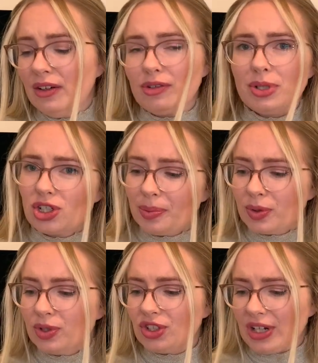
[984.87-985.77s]
from a shop
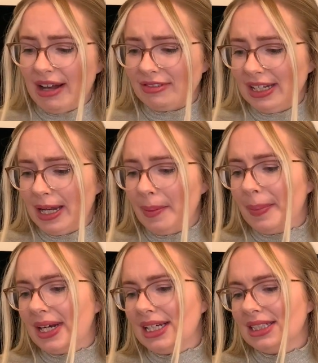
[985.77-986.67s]
called Javelin,
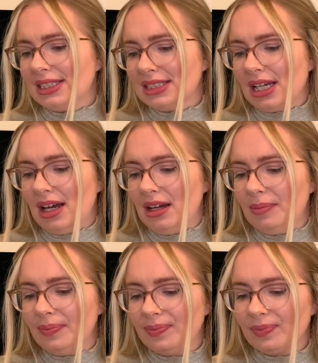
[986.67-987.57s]
but its
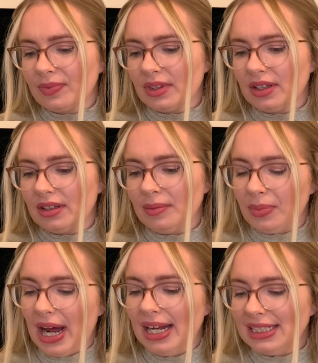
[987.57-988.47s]

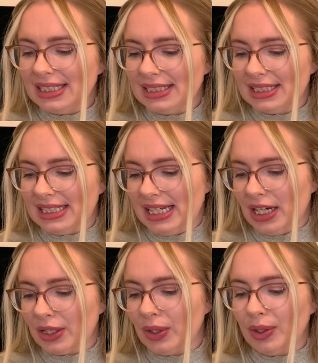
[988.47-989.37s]
brand is
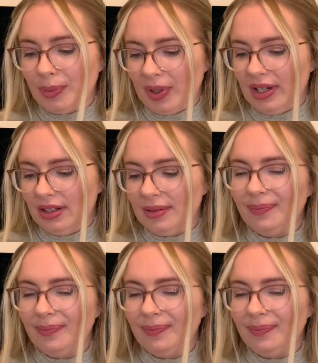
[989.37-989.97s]
Dia Kudabal.